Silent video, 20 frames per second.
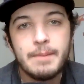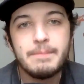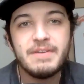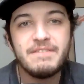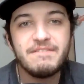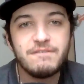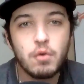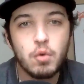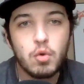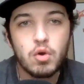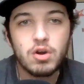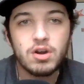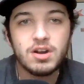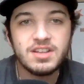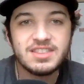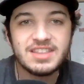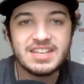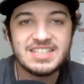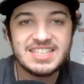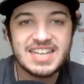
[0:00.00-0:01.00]

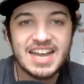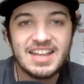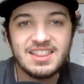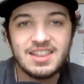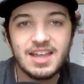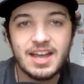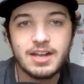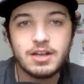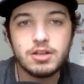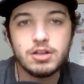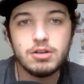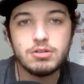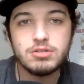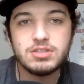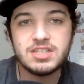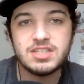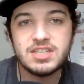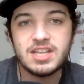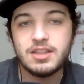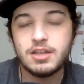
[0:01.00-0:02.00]
before the deadline closes.